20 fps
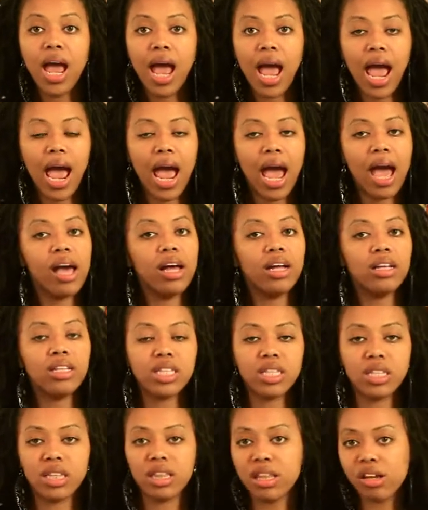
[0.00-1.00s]

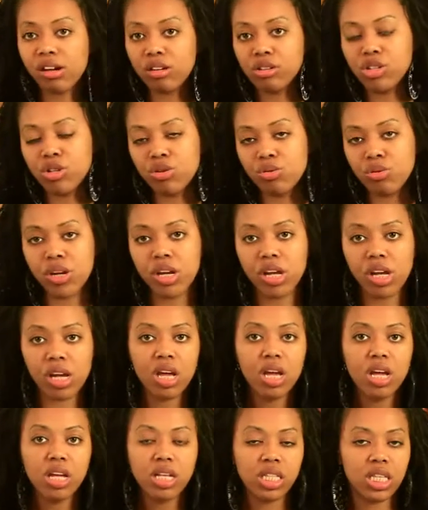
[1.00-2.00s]
as they're doing
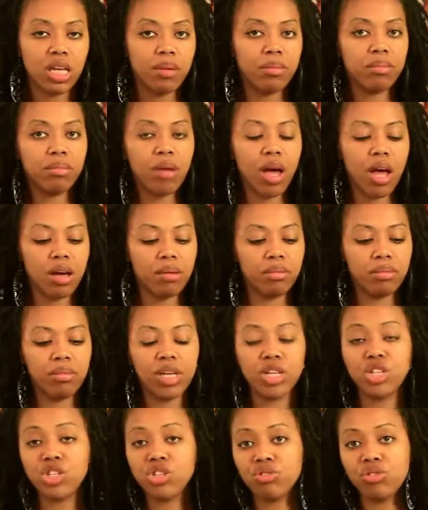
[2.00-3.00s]
some um,
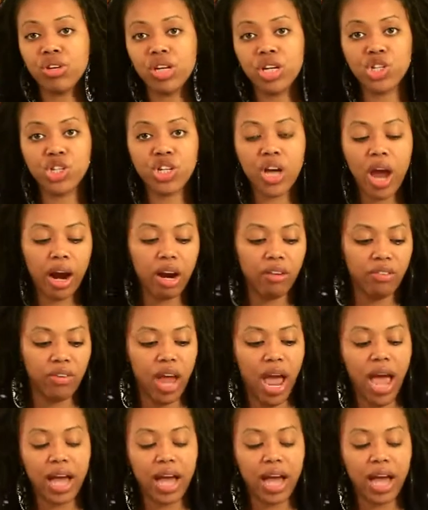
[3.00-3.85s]
history and geography